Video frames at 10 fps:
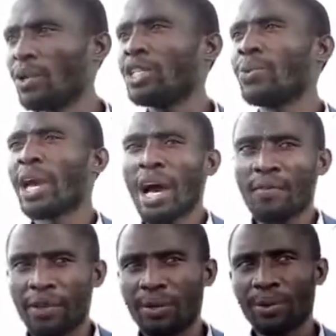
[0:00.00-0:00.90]
which we
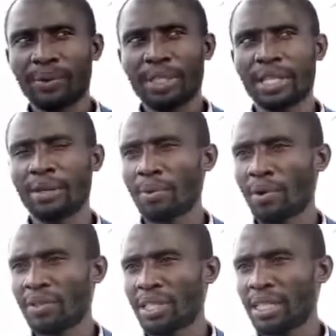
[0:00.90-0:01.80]
have in Northwestern
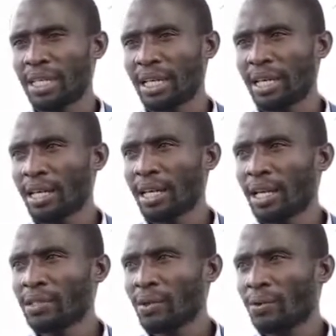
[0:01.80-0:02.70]
Province.
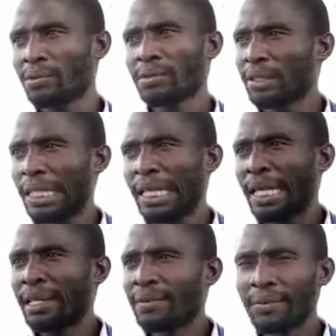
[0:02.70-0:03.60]
So
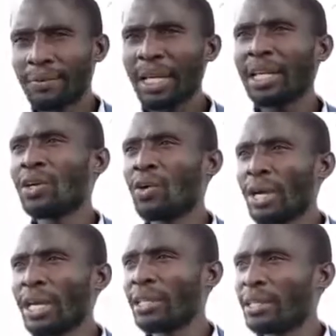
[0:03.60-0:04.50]
really
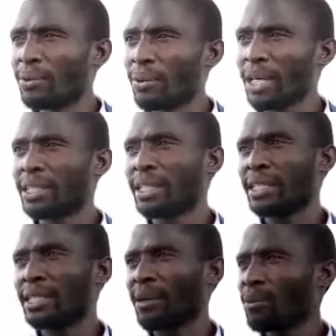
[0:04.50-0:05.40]
going the West
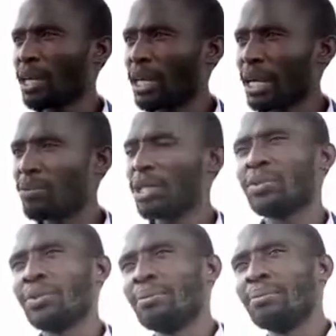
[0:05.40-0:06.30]
and someone coming
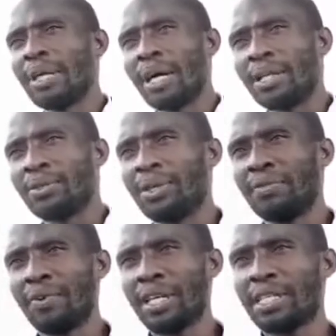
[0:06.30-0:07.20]
to
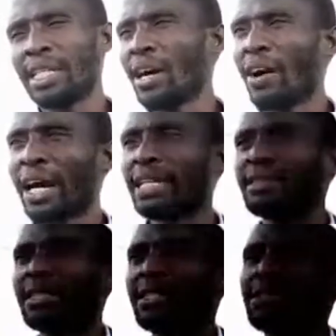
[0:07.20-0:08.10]
invest in our
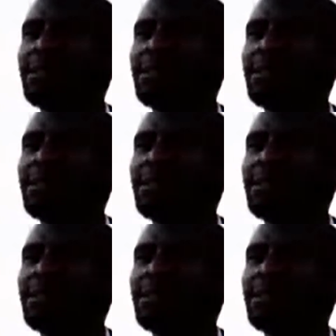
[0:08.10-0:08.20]
countries,